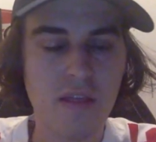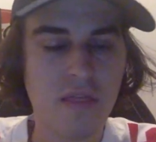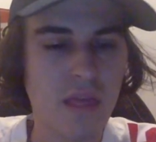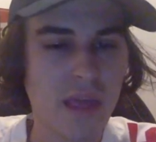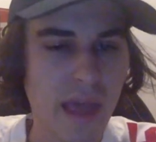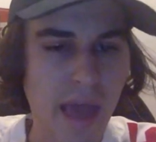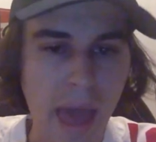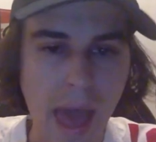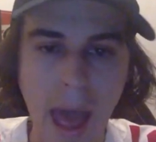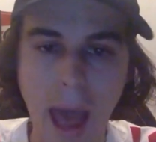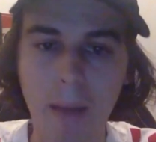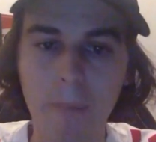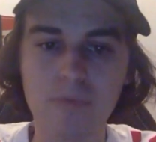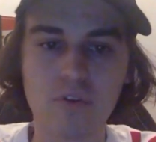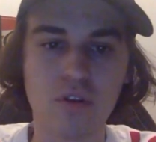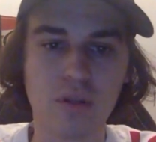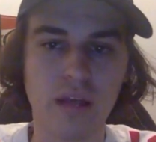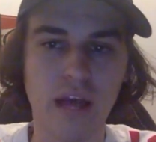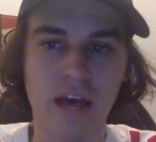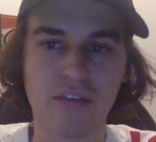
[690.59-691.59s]
They
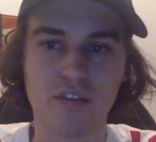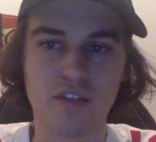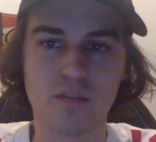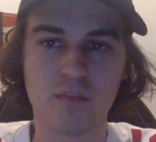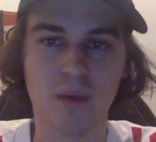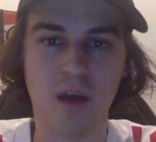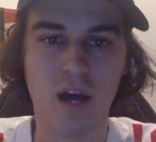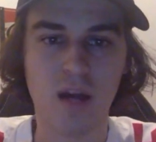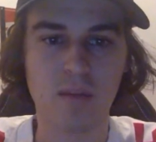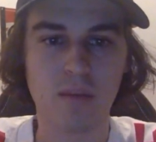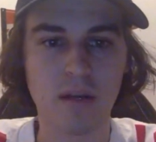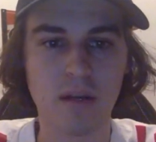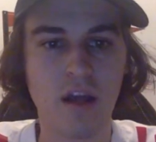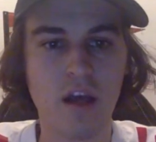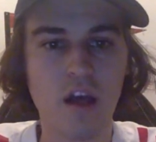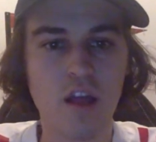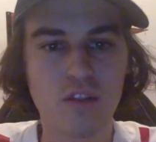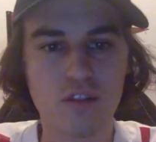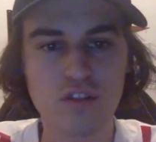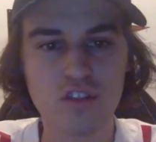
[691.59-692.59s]
absolutely have a spot, but
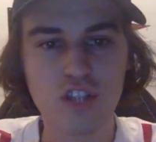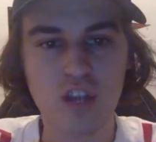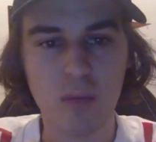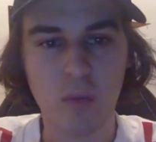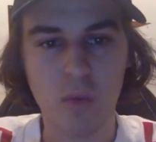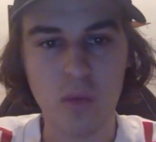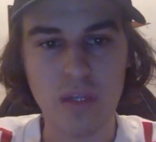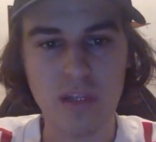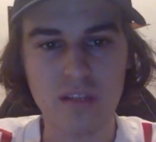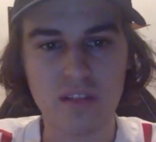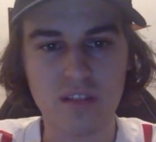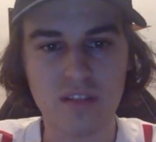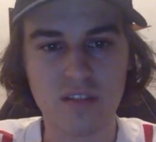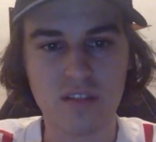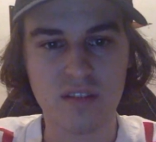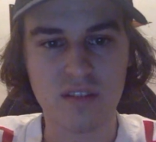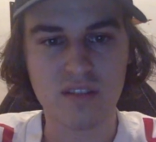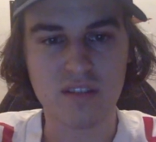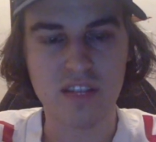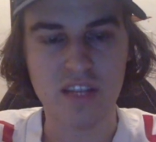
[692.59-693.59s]
there's a couple weaknesses
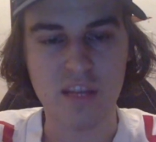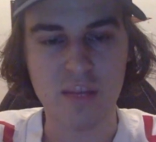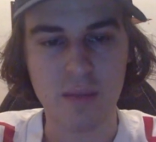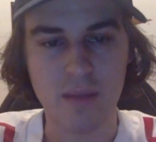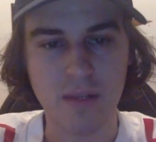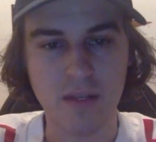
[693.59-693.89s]
in this team,